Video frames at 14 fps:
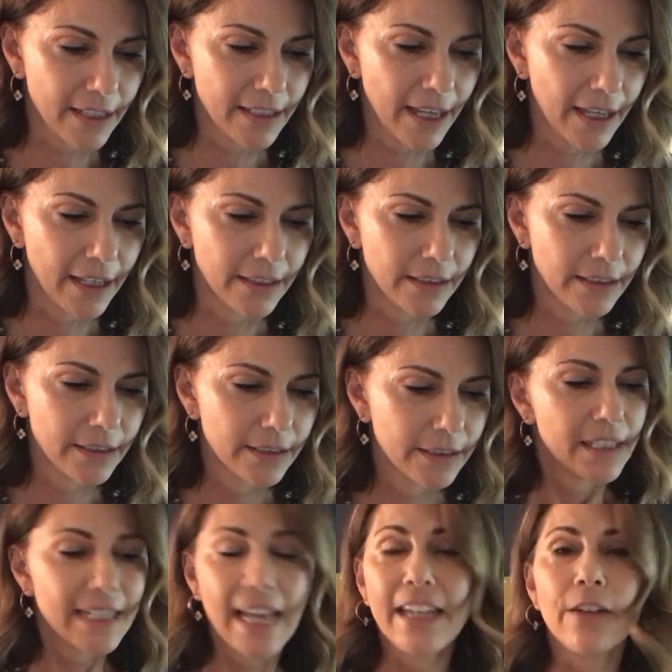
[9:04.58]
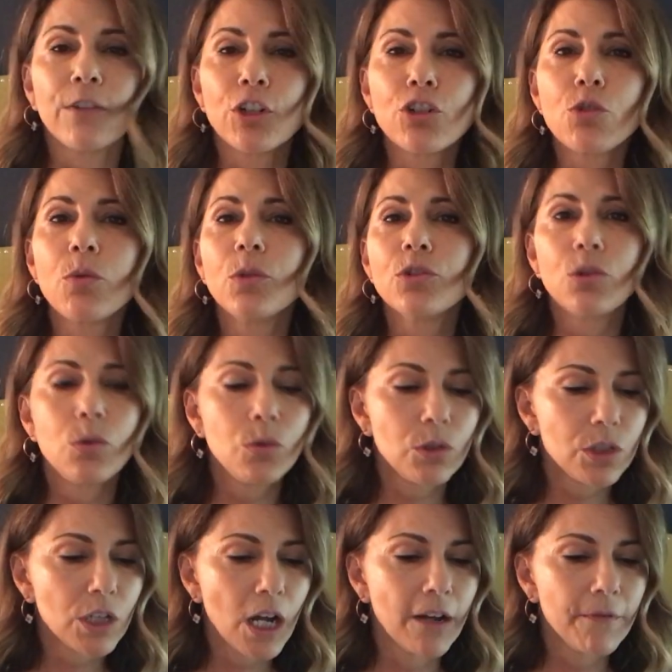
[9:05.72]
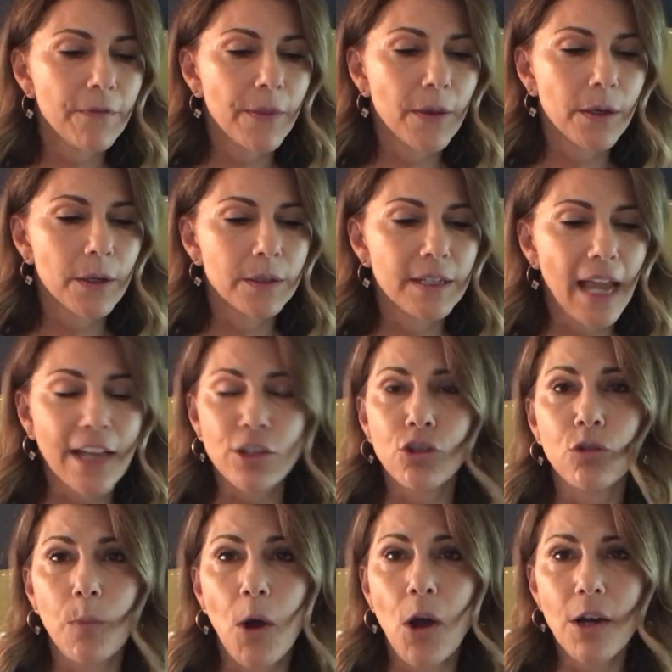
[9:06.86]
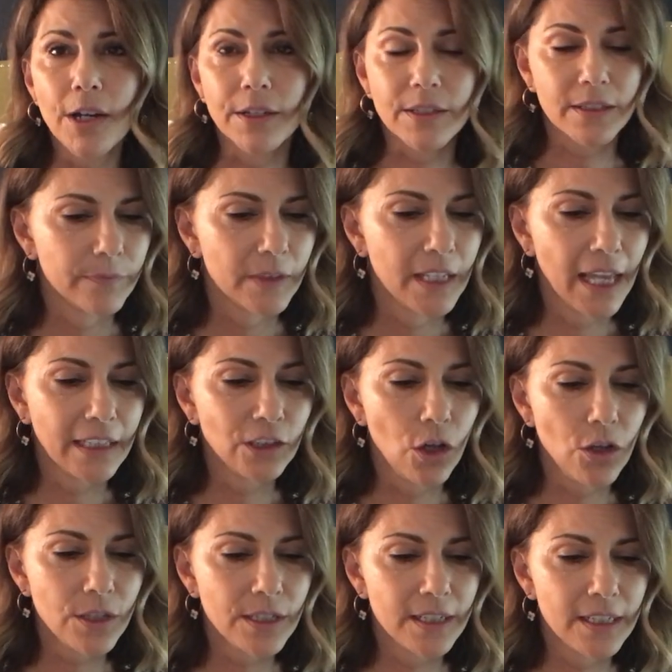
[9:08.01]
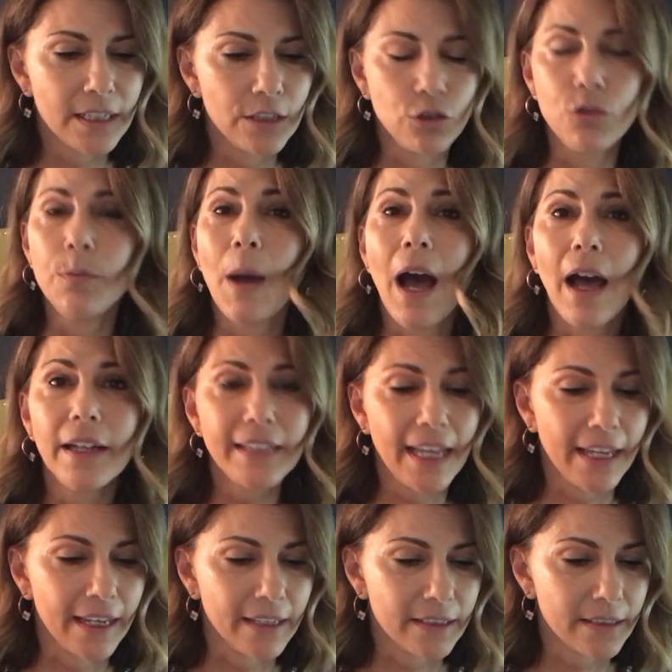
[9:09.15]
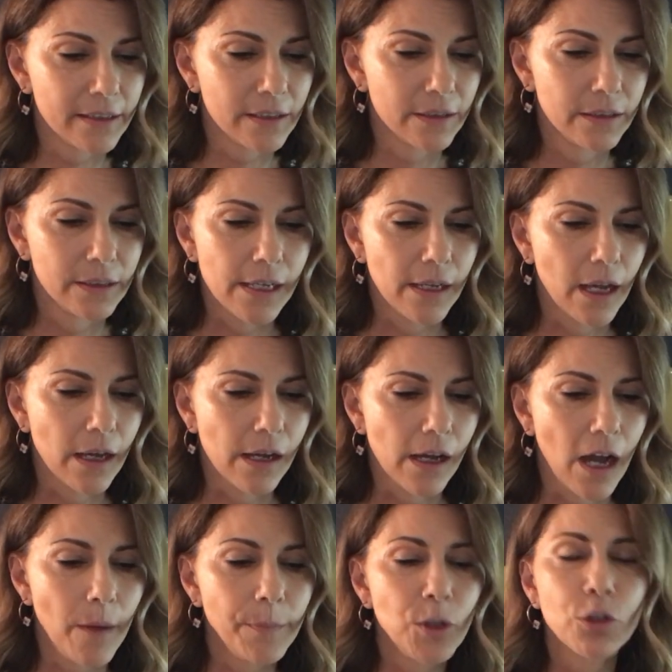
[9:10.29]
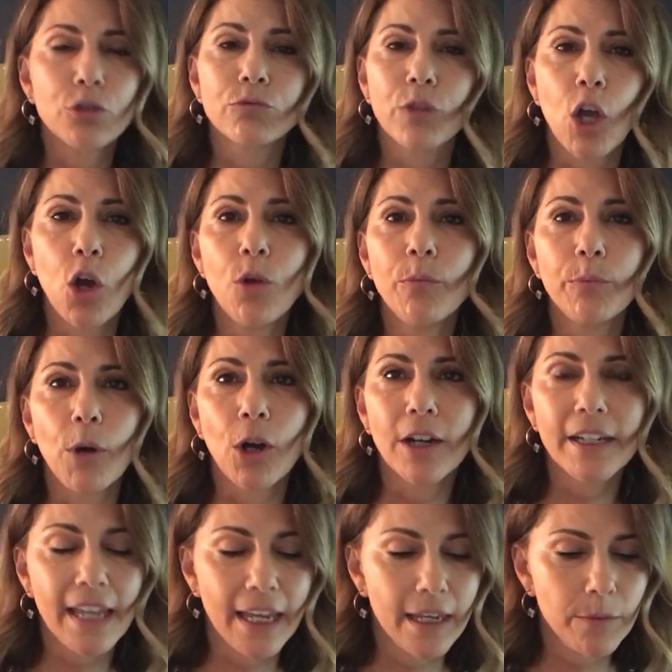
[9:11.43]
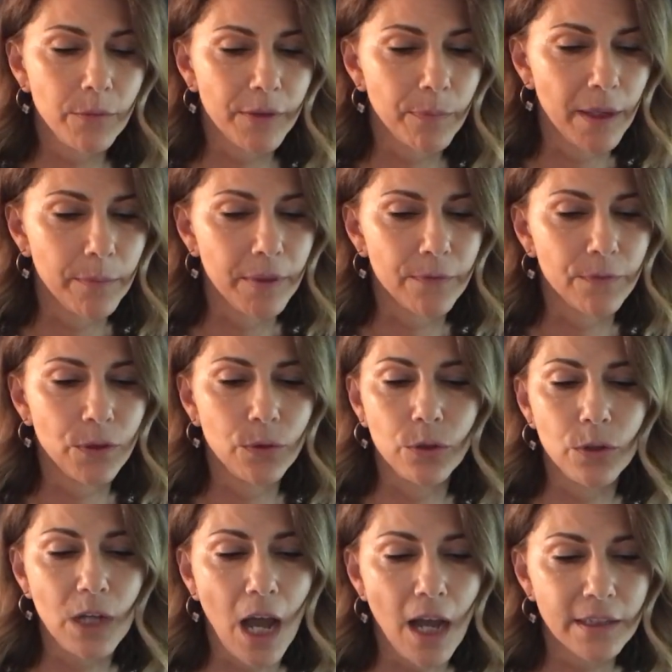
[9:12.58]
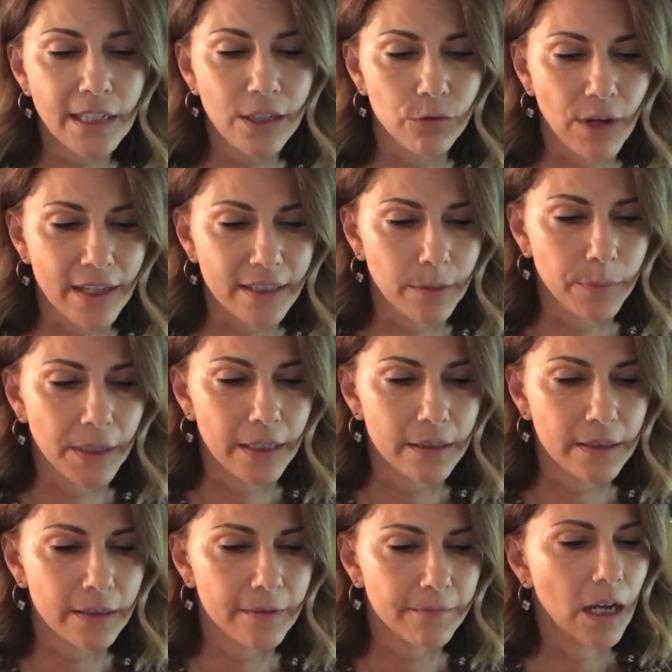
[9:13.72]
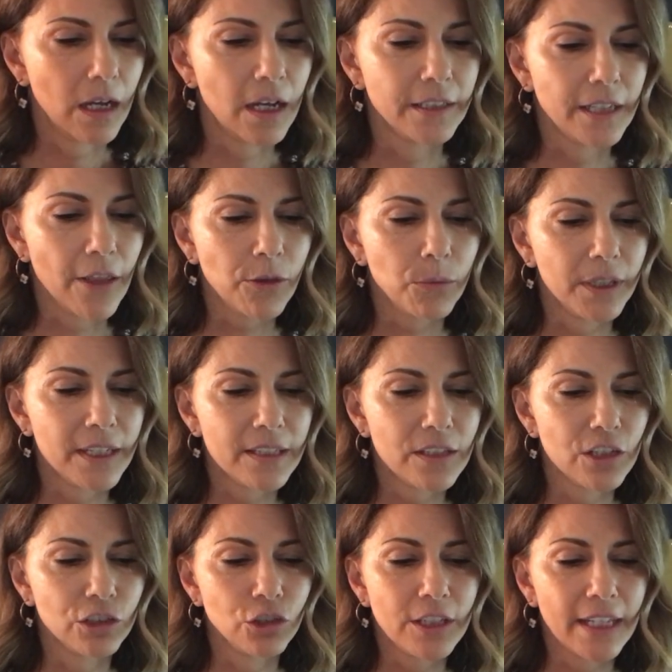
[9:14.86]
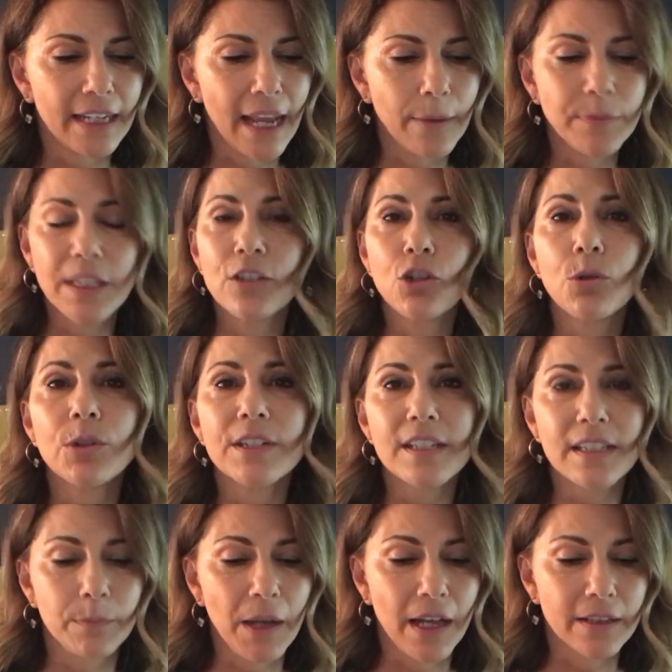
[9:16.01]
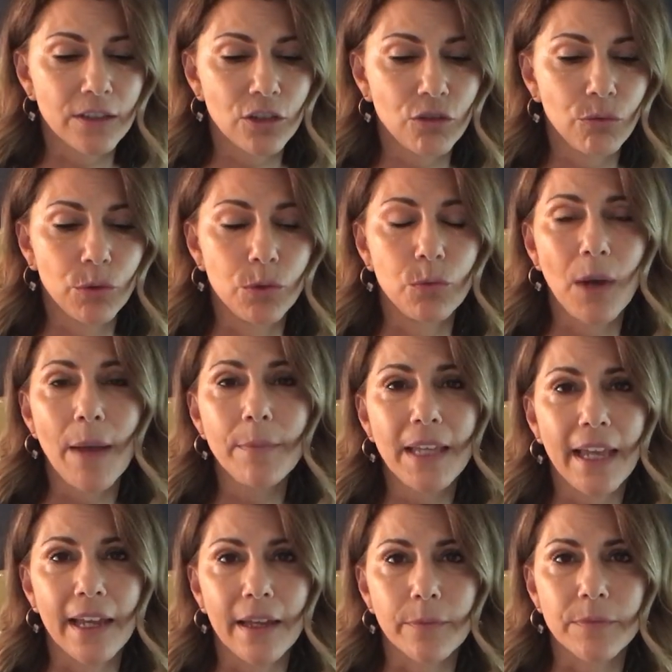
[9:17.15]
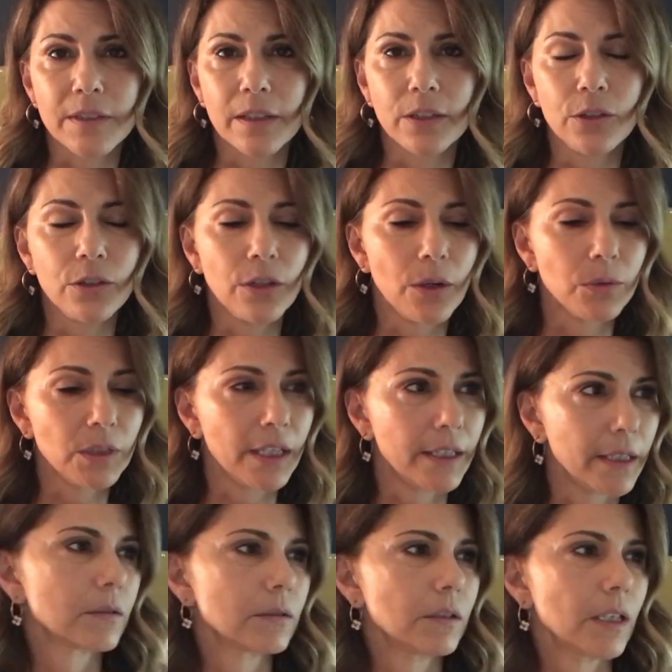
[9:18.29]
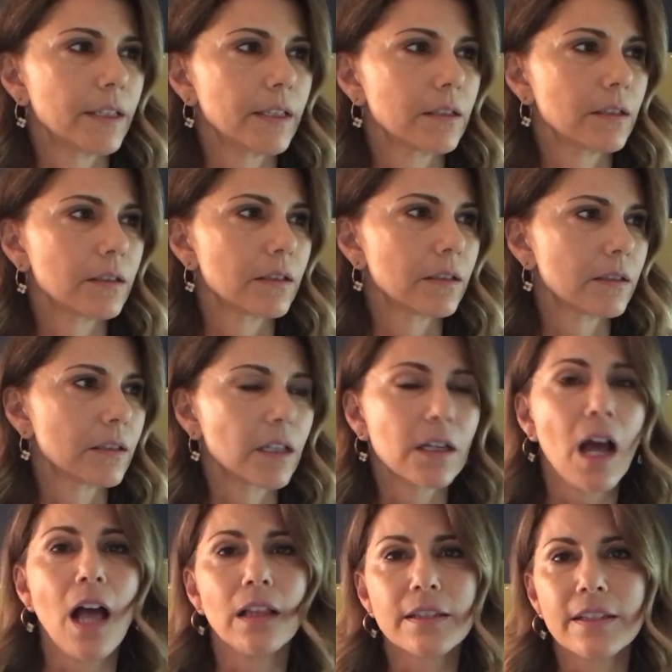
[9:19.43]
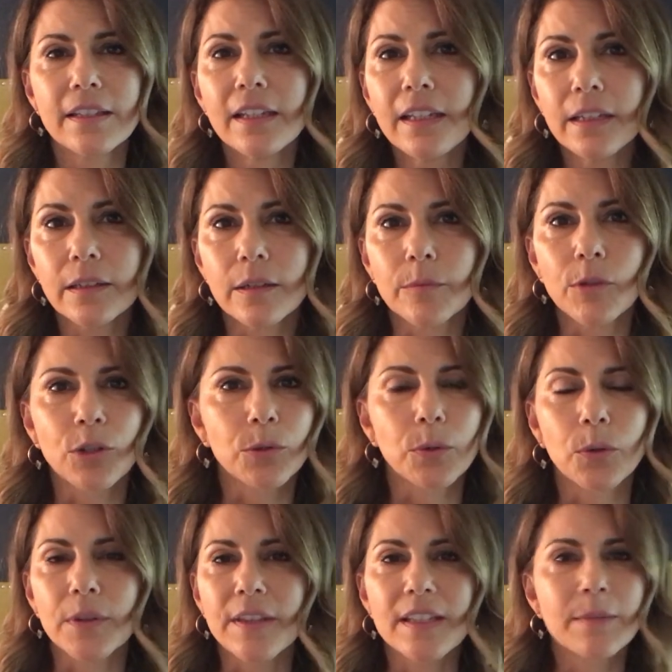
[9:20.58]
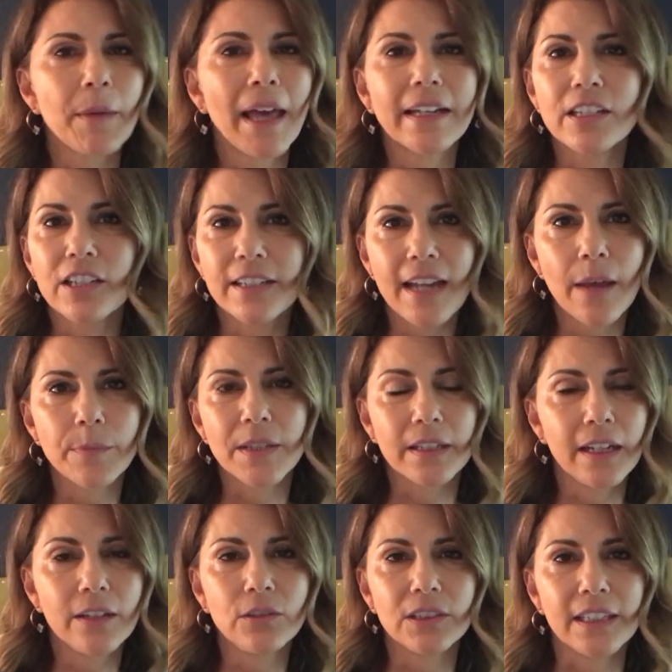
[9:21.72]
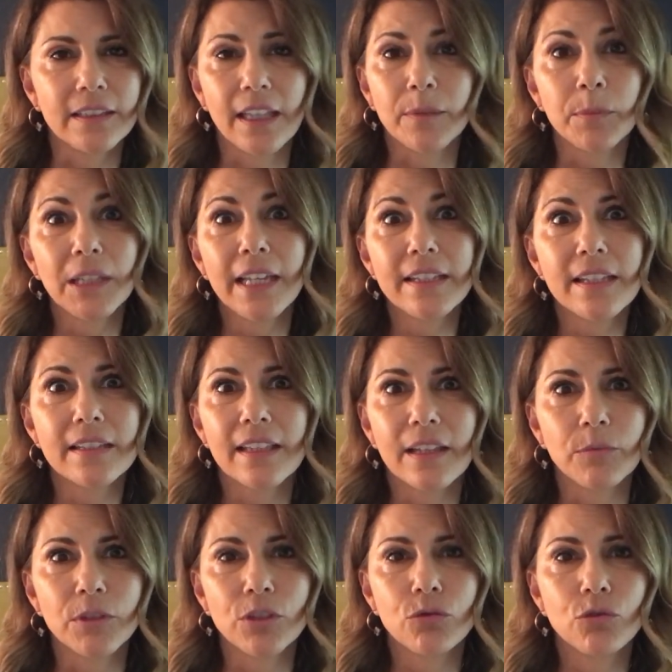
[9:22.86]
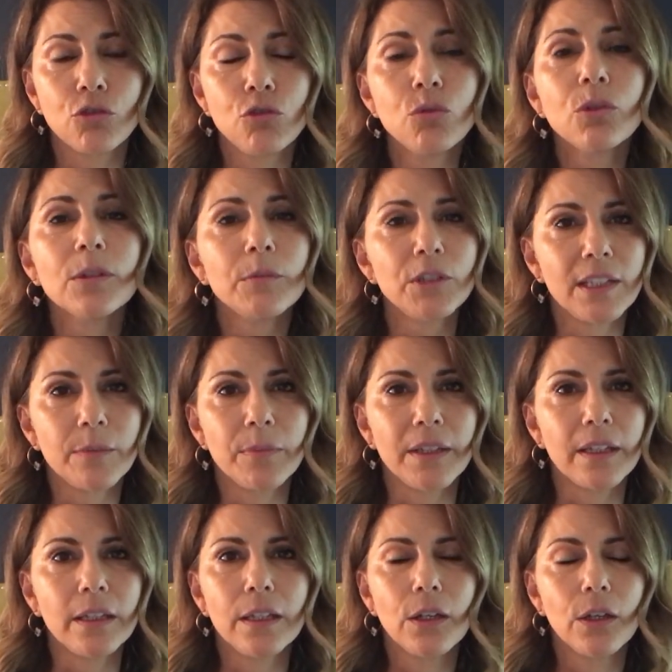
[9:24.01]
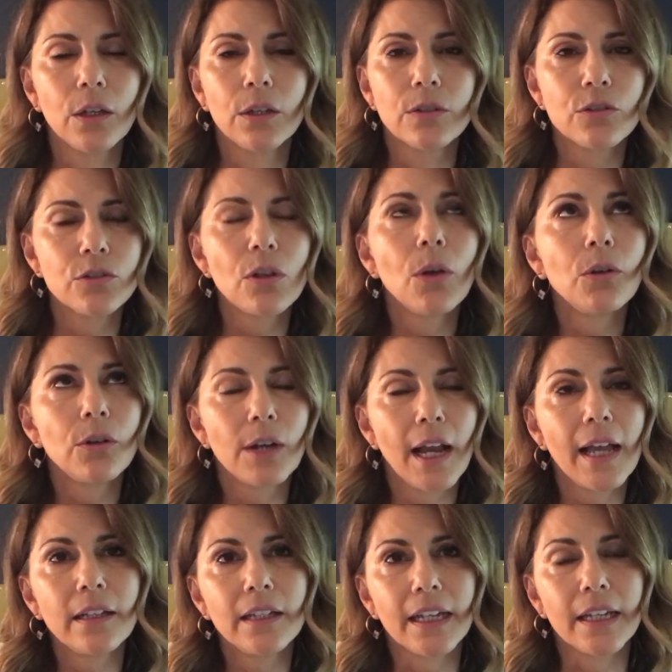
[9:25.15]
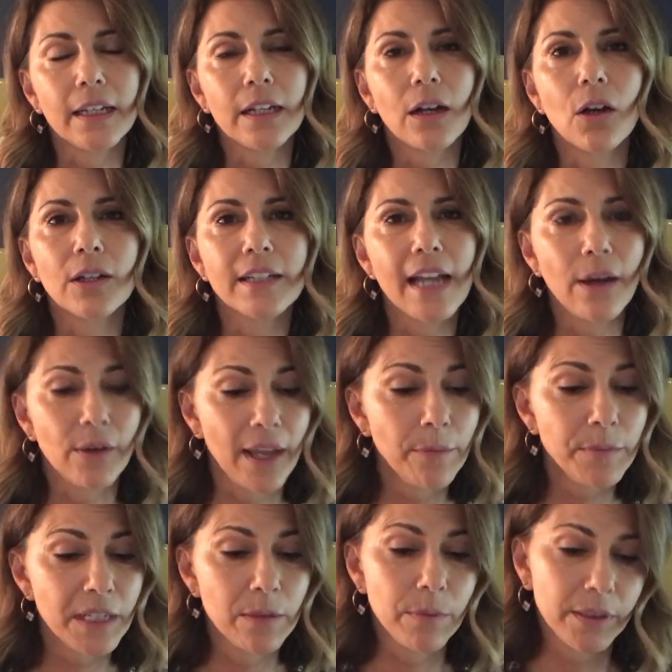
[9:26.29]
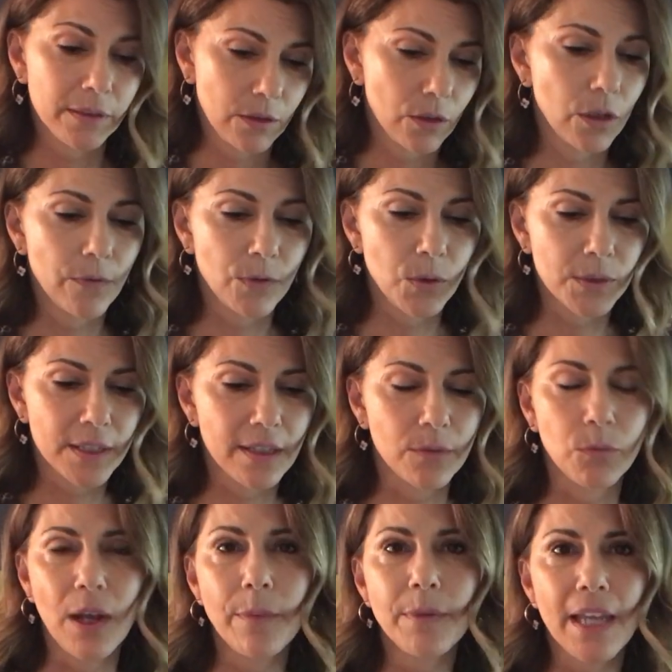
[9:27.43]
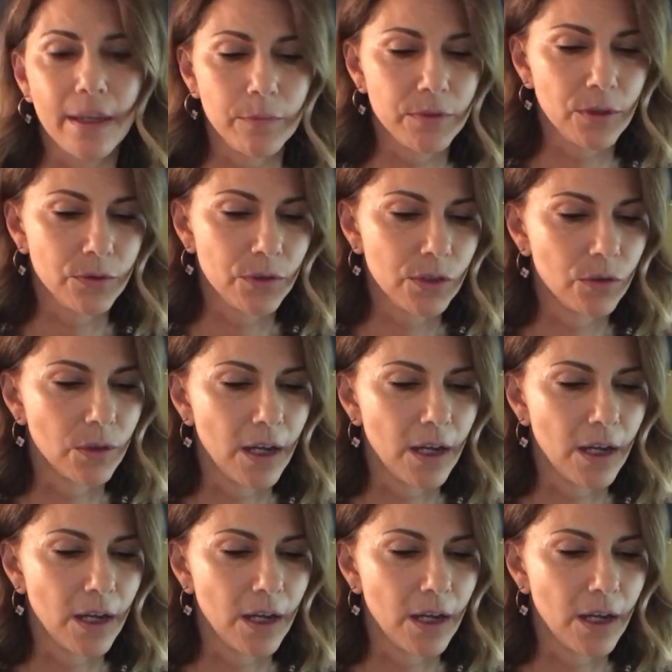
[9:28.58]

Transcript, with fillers: can. Take a virtual tour of the national parks. Get lost in a new podcast. Up your home bar game with maybe a few new cocktail recipes. Another one is to look at empty tourist spots through webcams, like, you know, like the Coliseum or the Spanish Steps in Italy, like places that would normally be so crowded are now empty, but of course the webcams are still